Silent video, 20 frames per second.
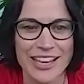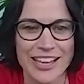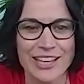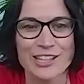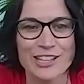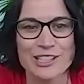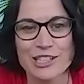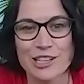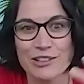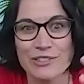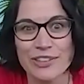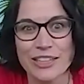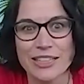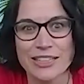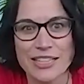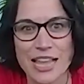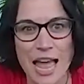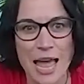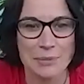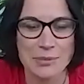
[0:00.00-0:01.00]
Sophie
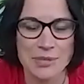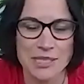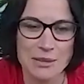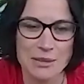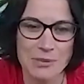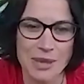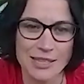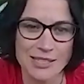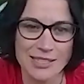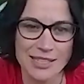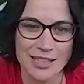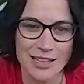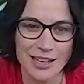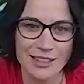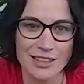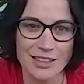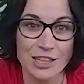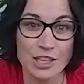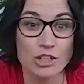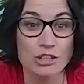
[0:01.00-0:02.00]
is absolutely amazing, and I
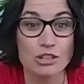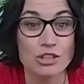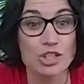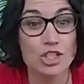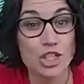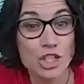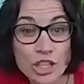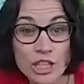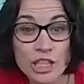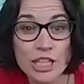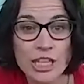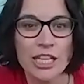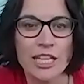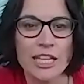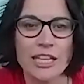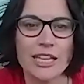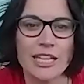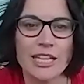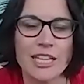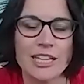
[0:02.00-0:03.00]
think your
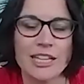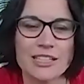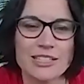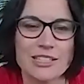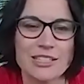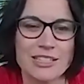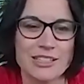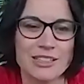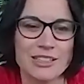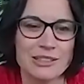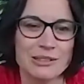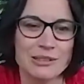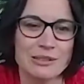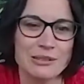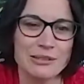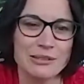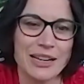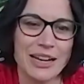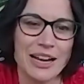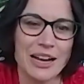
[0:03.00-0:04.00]
journey
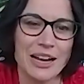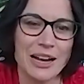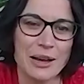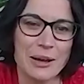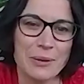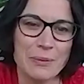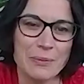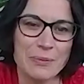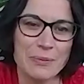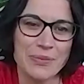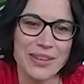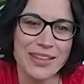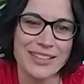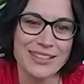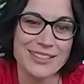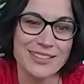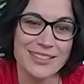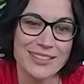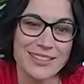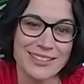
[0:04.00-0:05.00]
into
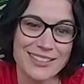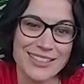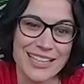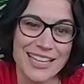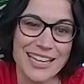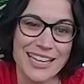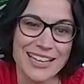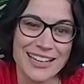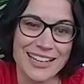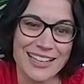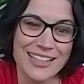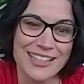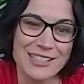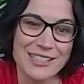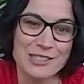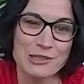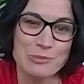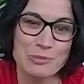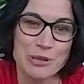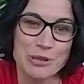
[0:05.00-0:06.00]
tequila
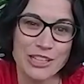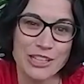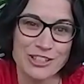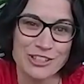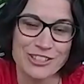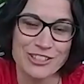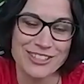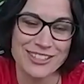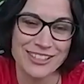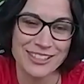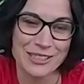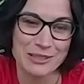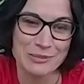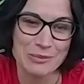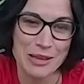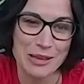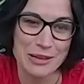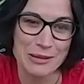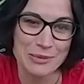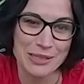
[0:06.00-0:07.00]
is super interesting as
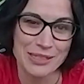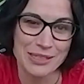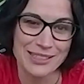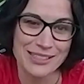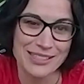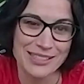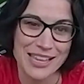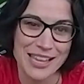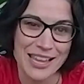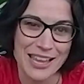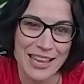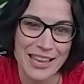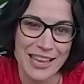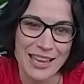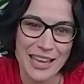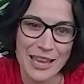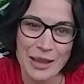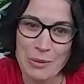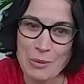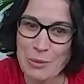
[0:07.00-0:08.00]
well, because
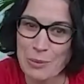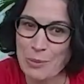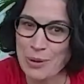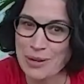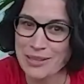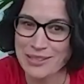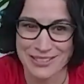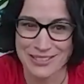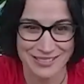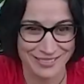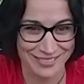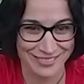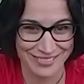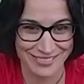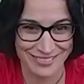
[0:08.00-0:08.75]
it wasn't